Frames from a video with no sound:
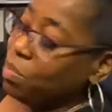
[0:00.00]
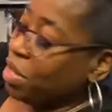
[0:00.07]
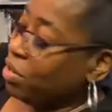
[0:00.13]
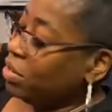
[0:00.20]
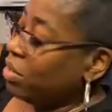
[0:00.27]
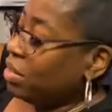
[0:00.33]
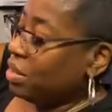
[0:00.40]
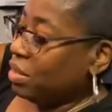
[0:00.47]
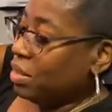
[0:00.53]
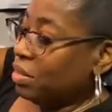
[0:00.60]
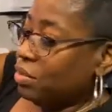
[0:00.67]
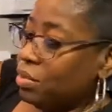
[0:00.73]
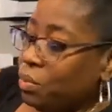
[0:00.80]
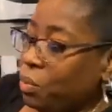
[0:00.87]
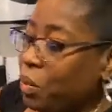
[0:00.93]
better than
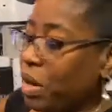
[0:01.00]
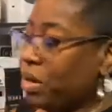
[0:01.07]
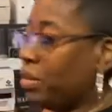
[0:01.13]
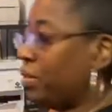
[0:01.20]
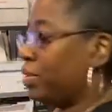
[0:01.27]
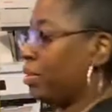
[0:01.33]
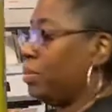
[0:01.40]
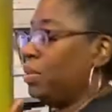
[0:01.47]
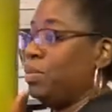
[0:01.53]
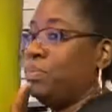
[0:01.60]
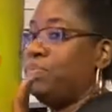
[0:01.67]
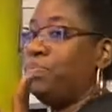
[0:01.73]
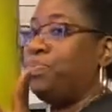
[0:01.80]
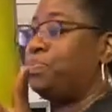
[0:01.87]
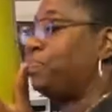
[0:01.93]
the regulars.
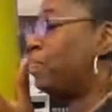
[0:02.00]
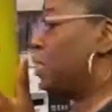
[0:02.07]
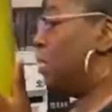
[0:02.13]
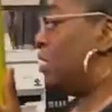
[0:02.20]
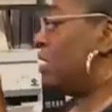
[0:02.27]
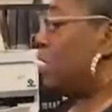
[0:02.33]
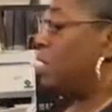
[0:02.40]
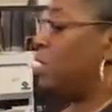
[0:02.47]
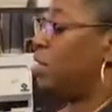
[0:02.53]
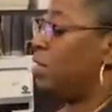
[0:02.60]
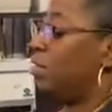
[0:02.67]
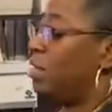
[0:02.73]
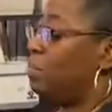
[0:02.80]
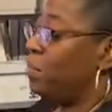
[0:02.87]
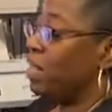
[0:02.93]

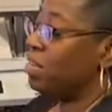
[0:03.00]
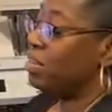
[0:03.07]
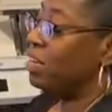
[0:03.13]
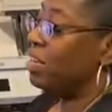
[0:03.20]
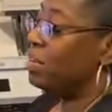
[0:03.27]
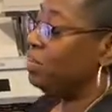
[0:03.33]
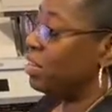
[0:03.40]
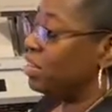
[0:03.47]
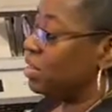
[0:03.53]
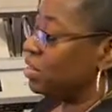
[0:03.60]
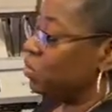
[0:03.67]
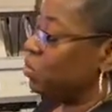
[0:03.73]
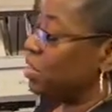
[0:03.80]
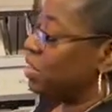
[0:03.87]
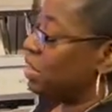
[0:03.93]
They make your
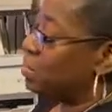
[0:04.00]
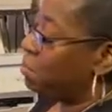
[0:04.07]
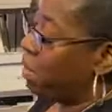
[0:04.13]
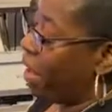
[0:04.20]
images really